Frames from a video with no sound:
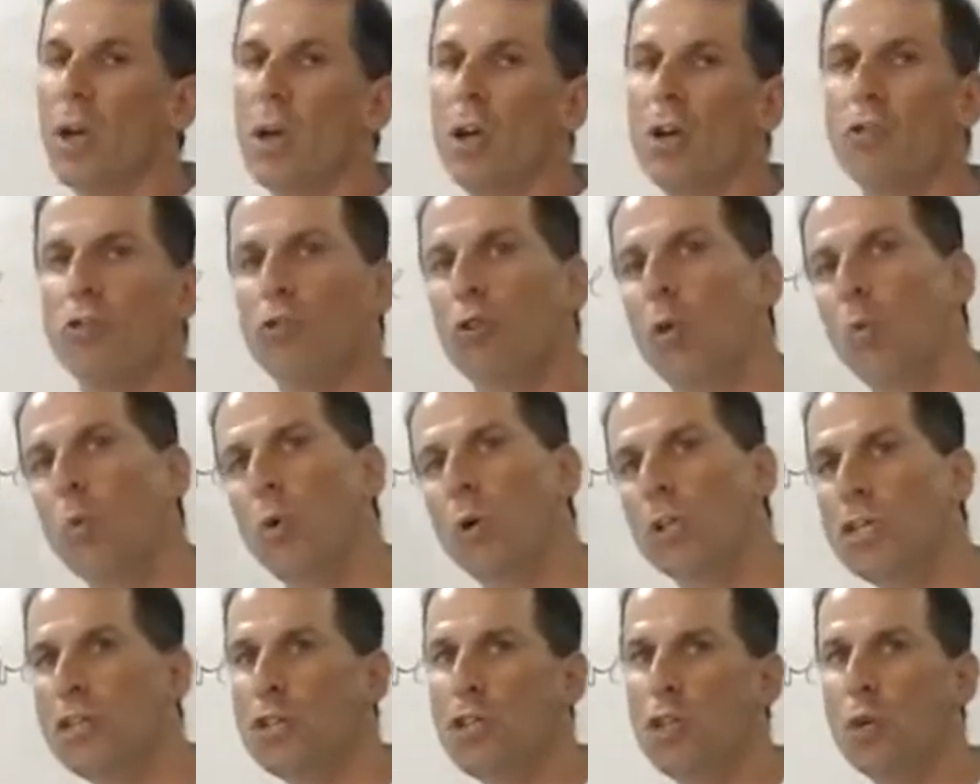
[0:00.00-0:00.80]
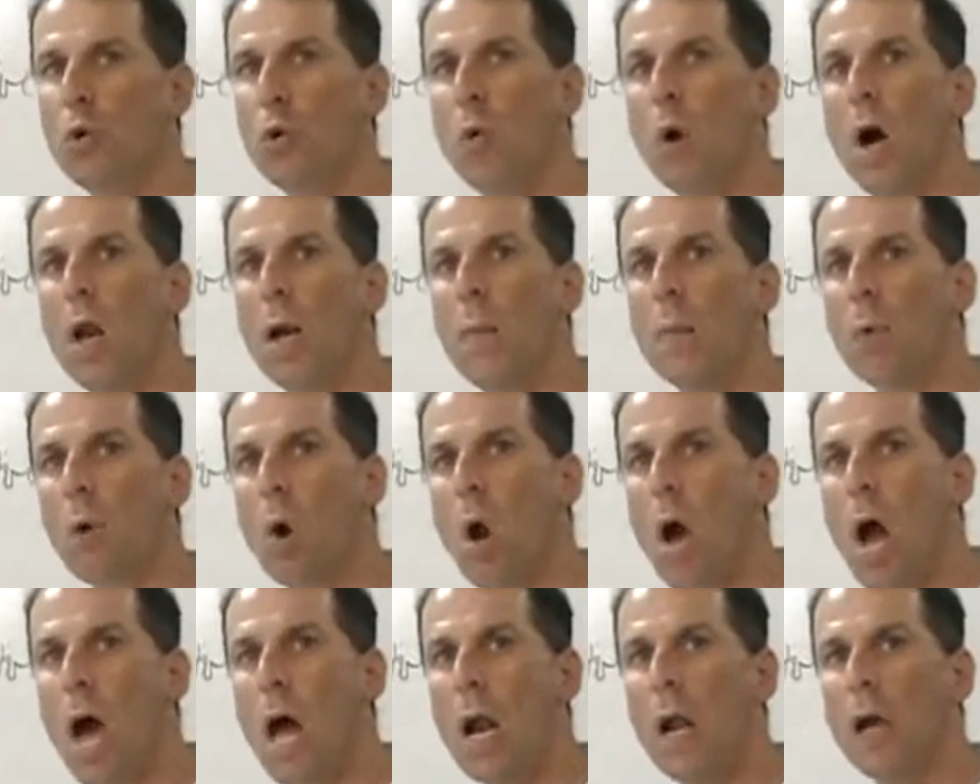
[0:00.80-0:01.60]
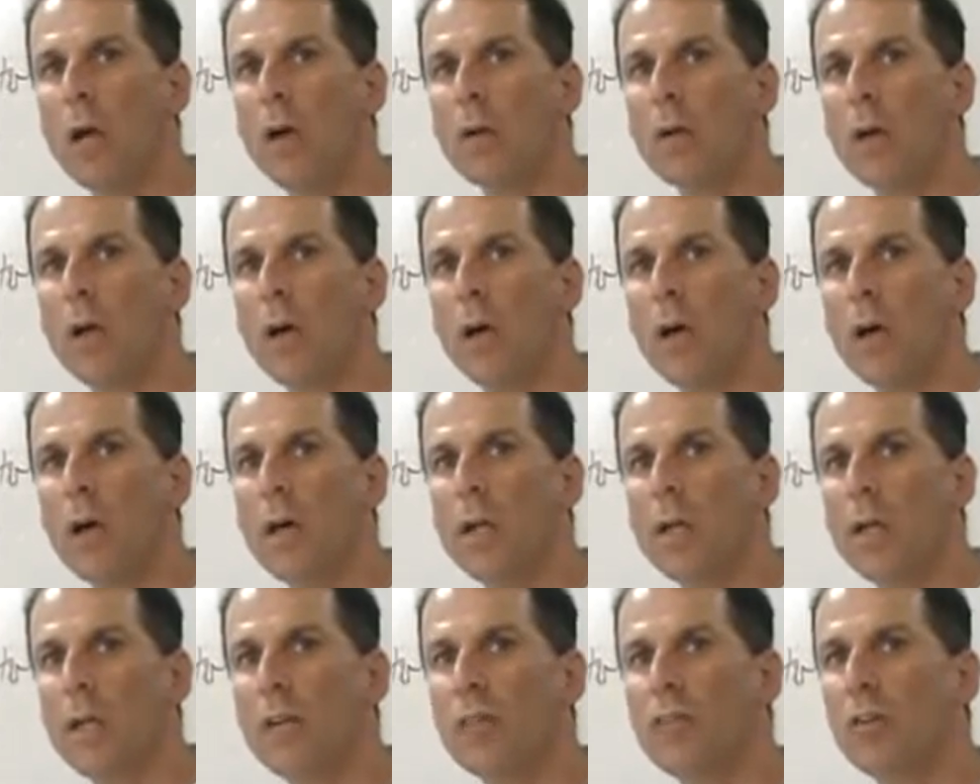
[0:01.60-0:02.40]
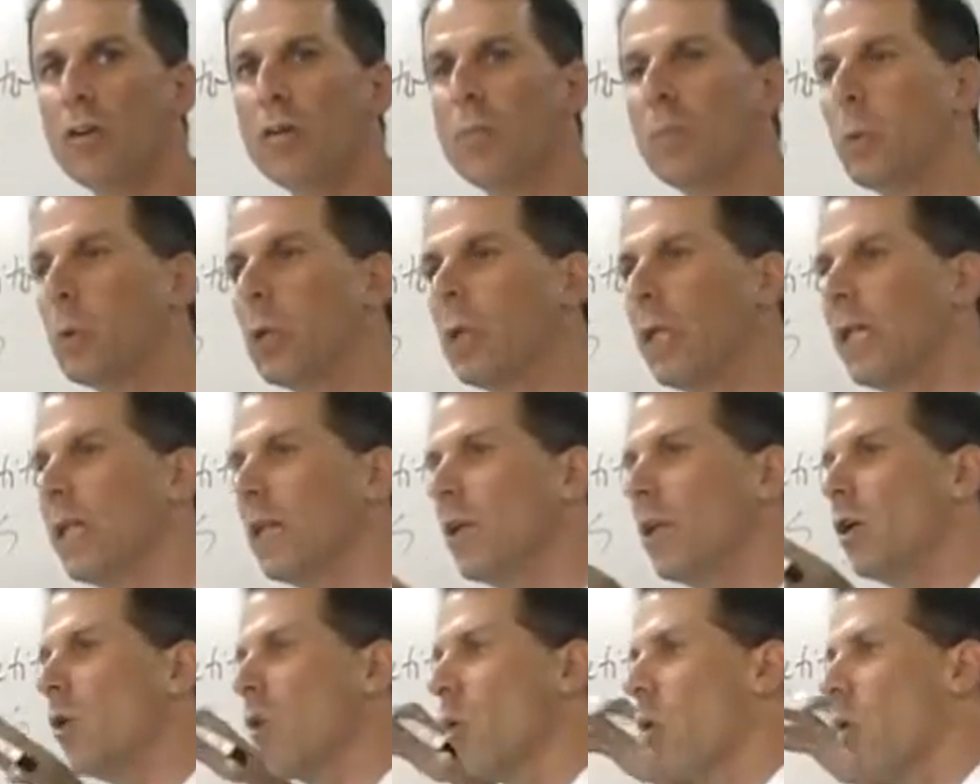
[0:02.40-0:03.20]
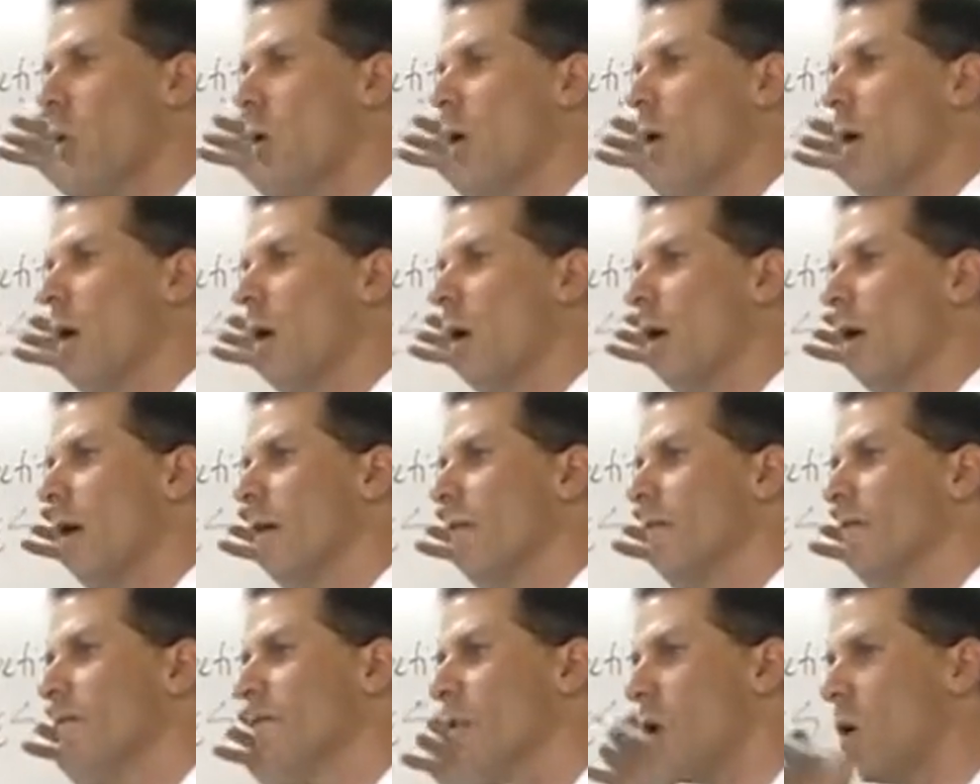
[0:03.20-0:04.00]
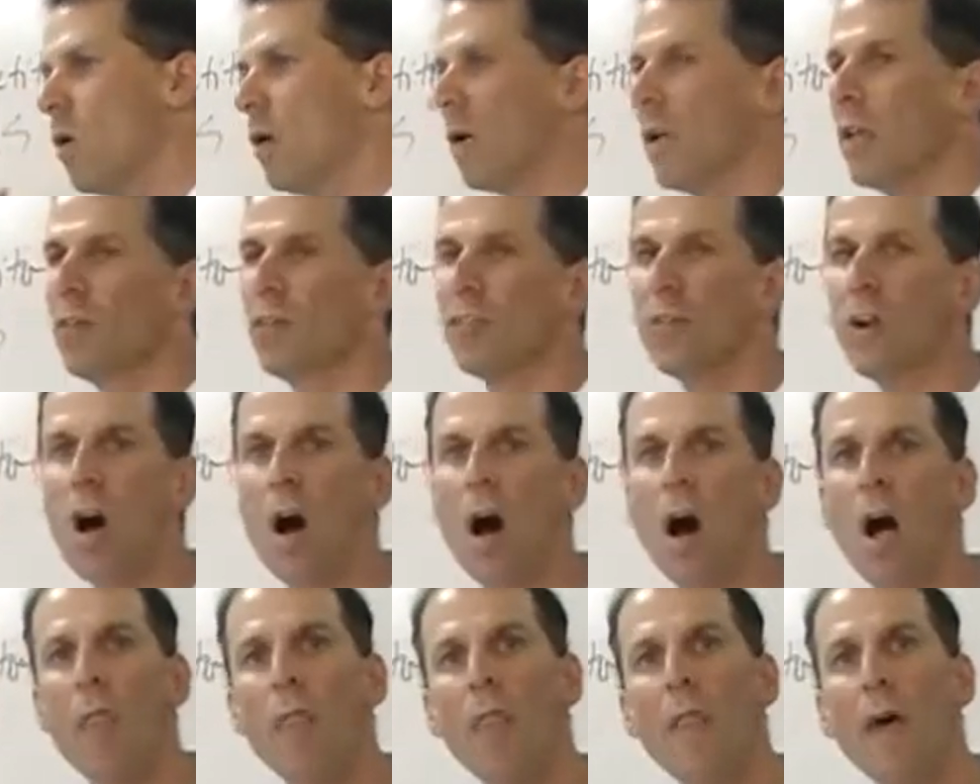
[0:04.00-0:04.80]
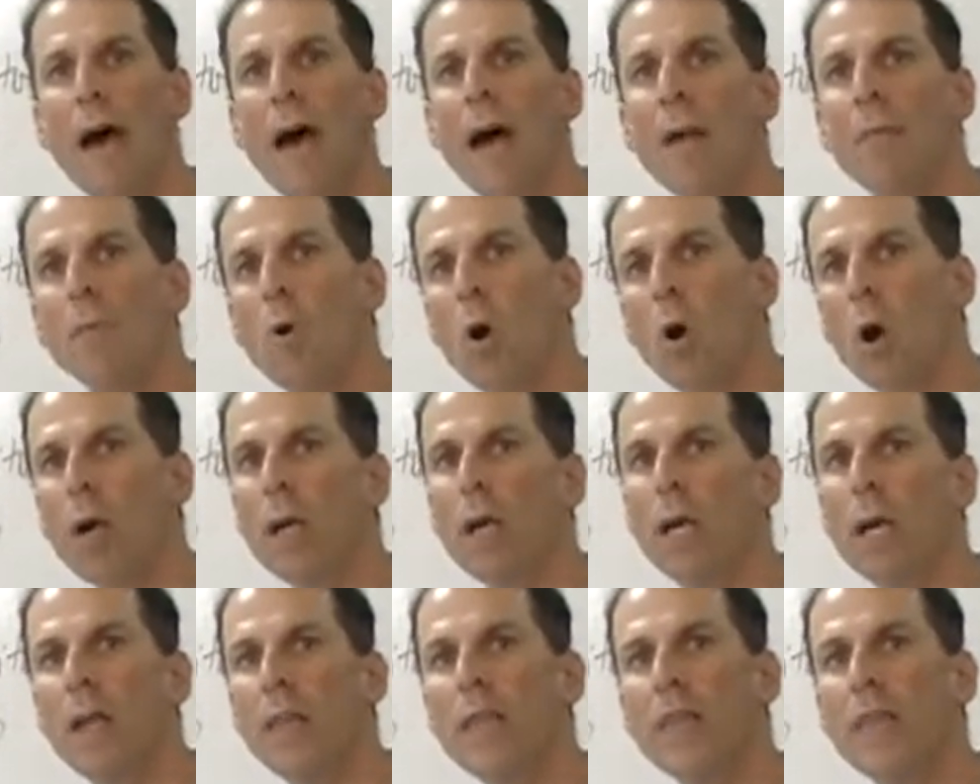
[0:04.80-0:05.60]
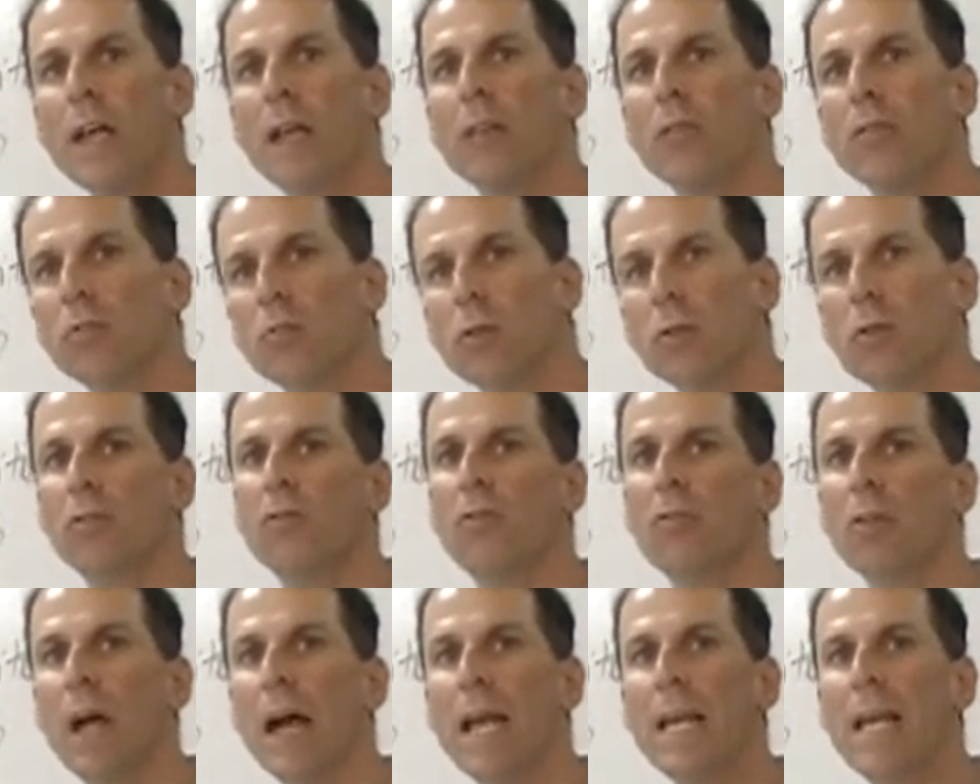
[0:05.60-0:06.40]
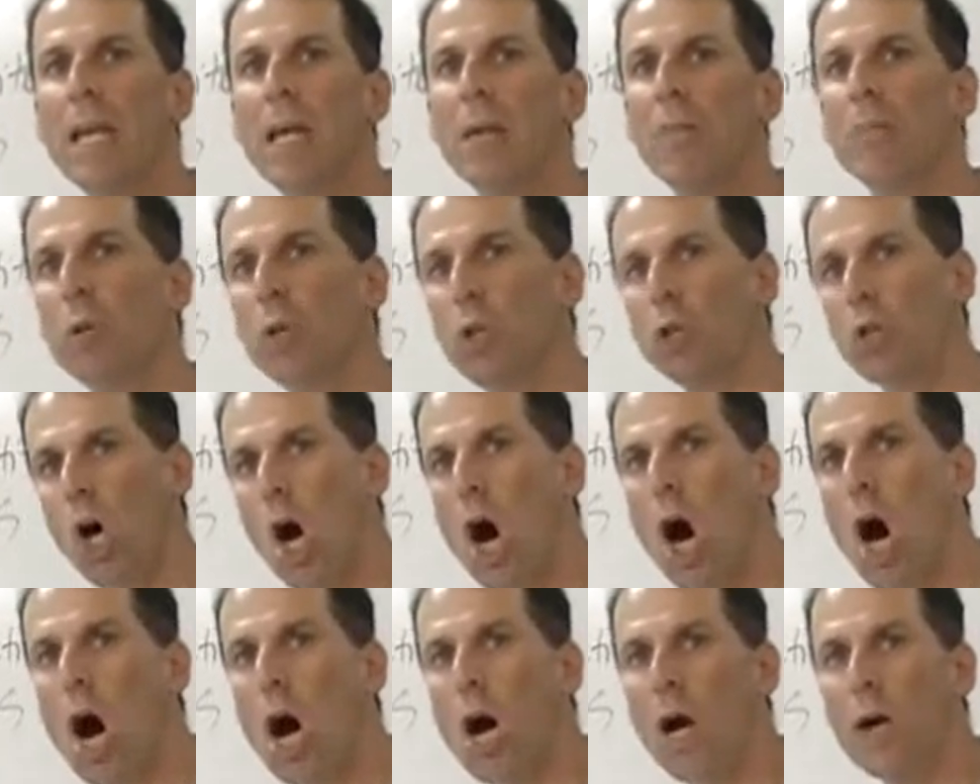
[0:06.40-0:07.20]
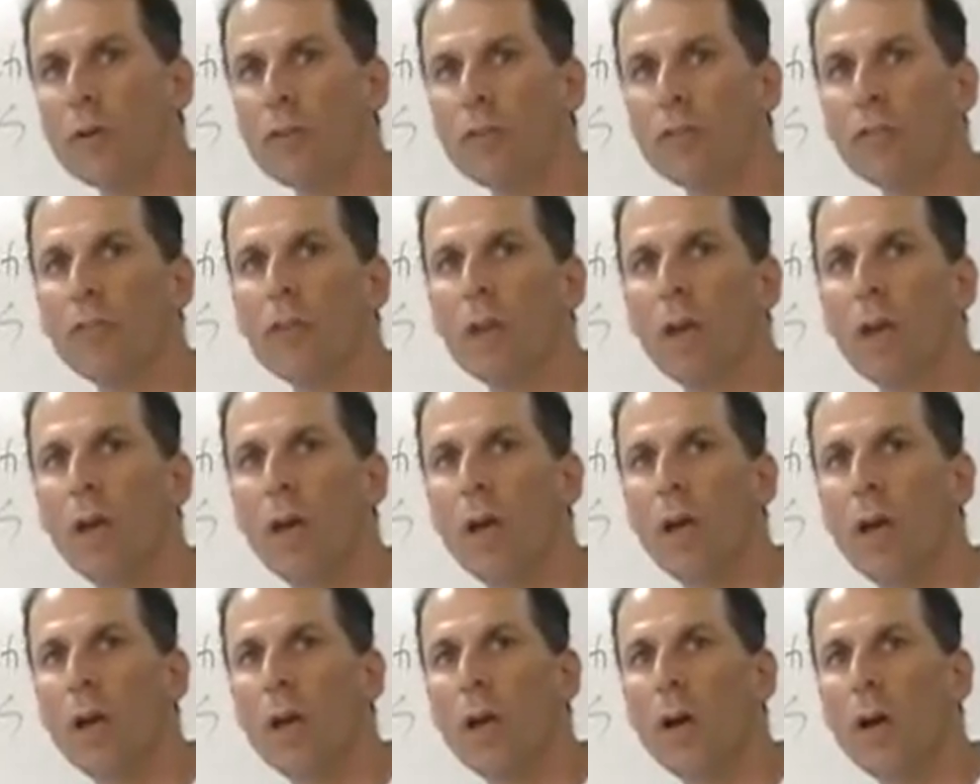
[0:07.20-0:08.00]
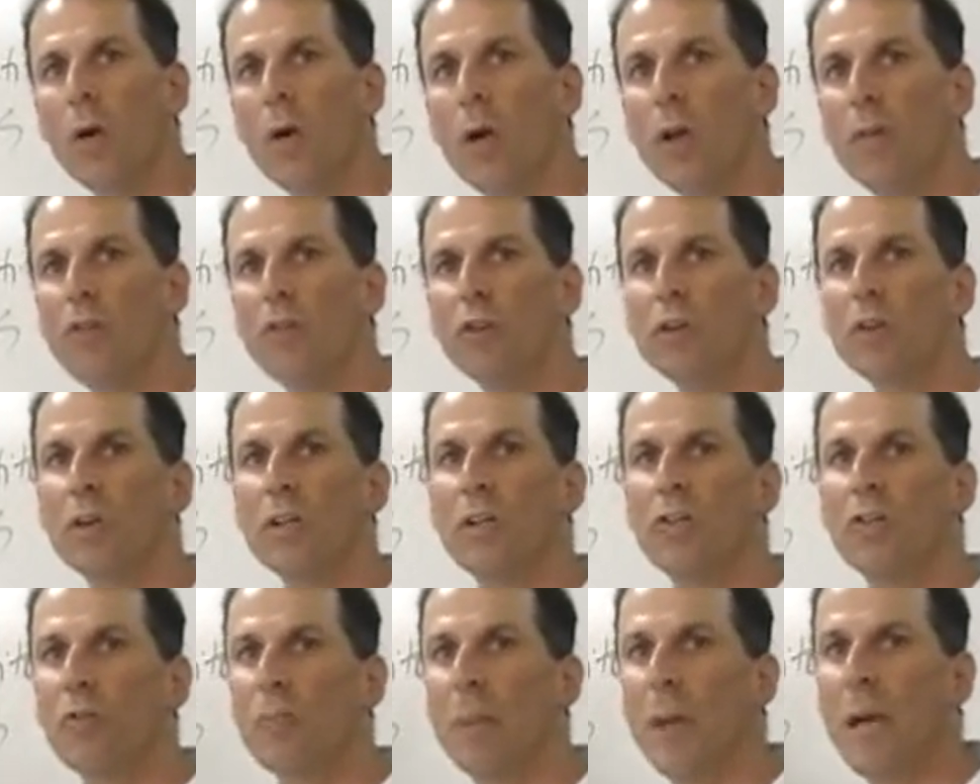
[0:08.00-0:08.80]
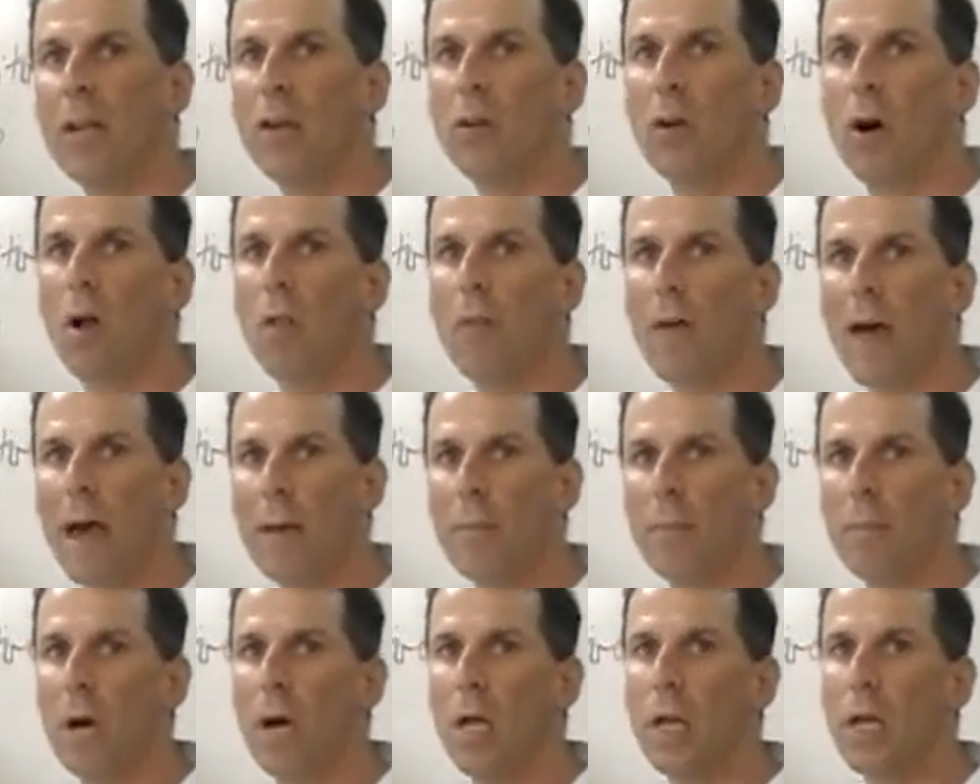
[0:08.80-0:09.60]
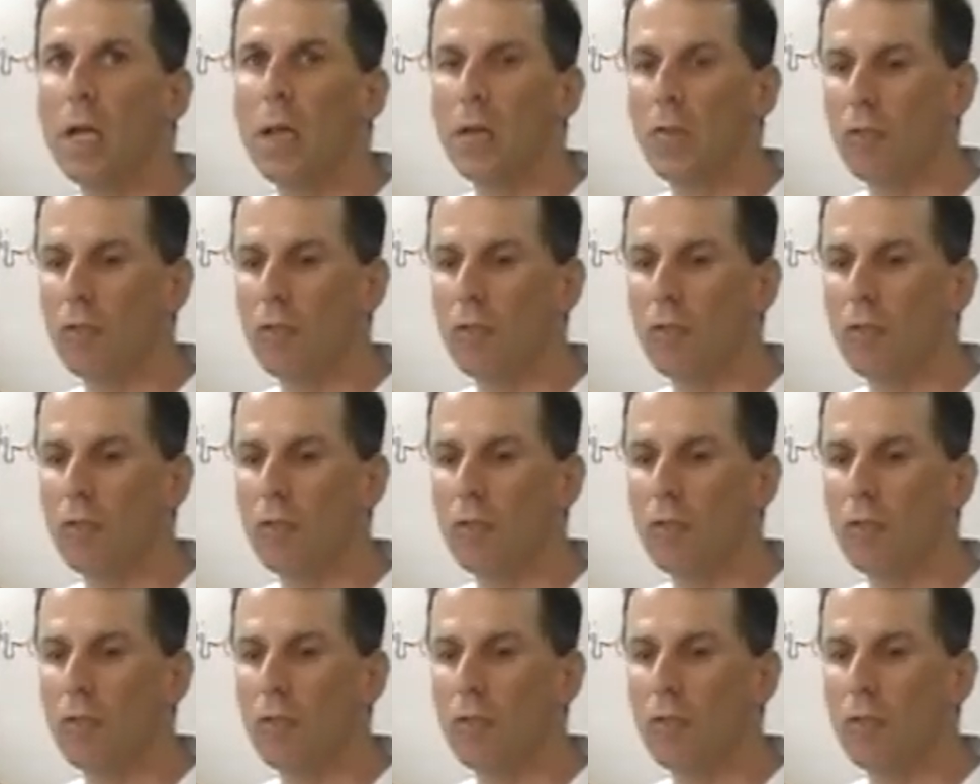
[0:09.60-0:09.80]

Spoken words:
So wouldn't you want a product that's completely focused on that market, that looks like it belongs, if you're going to spend all that money?